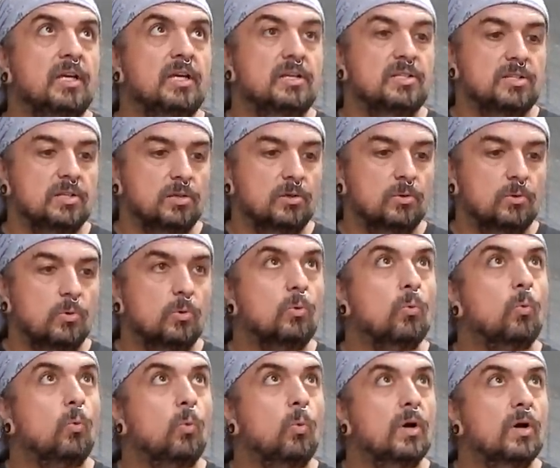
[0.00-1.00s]
So
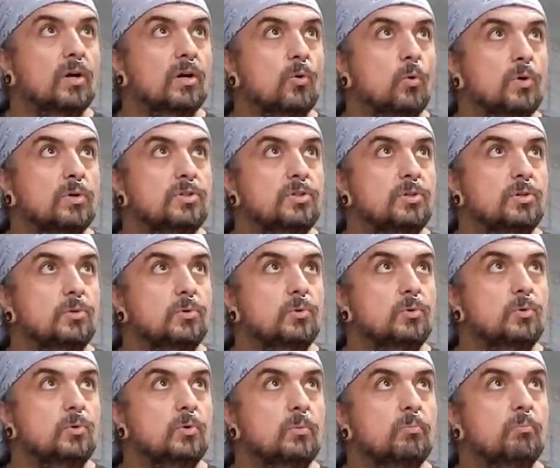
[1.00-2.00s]
we're going to
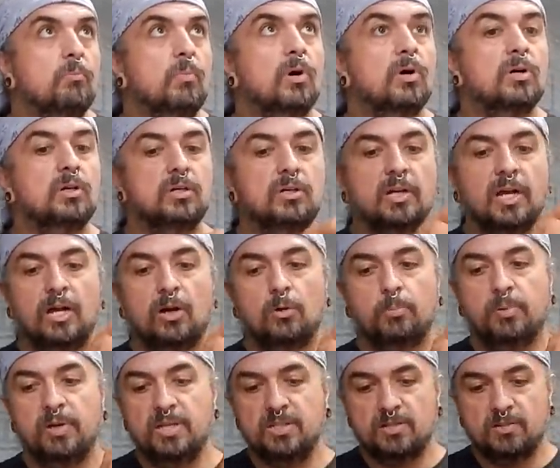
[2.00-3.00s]
mark our
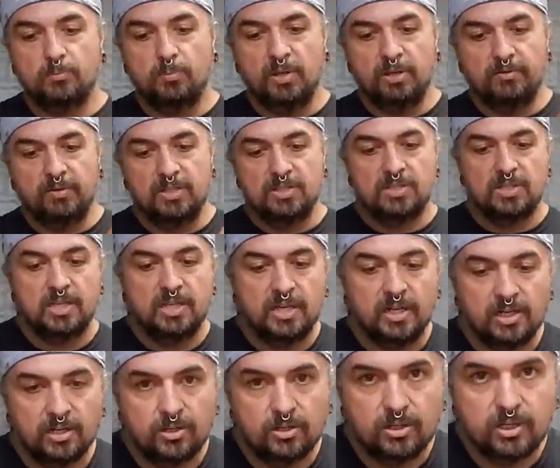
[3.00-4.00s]
piece of PVC
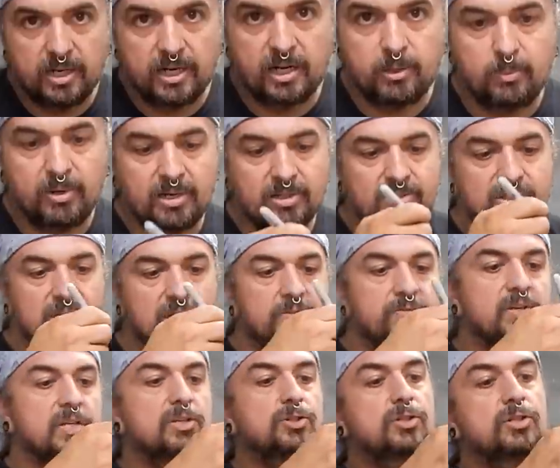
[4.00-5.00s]
here at about
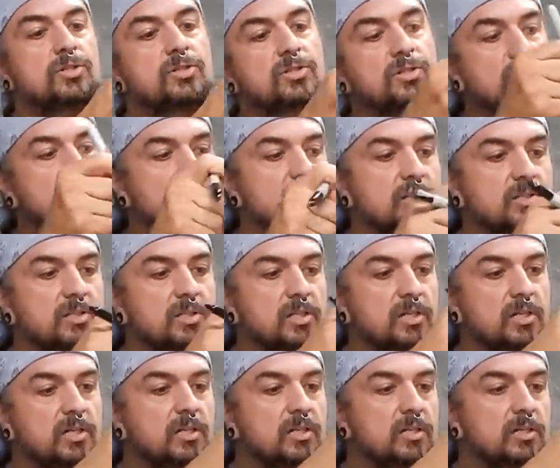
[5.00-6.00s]
7 inches. Let's
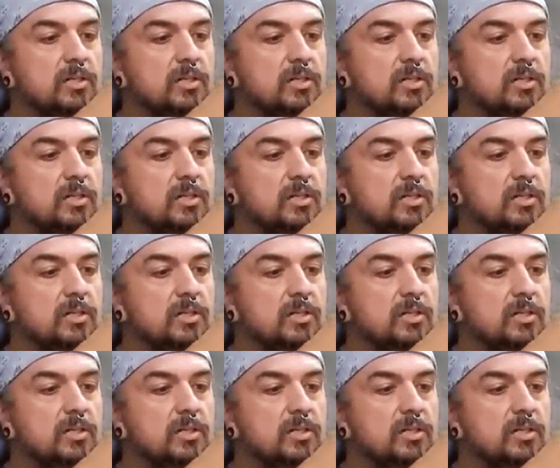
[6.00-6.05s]
see.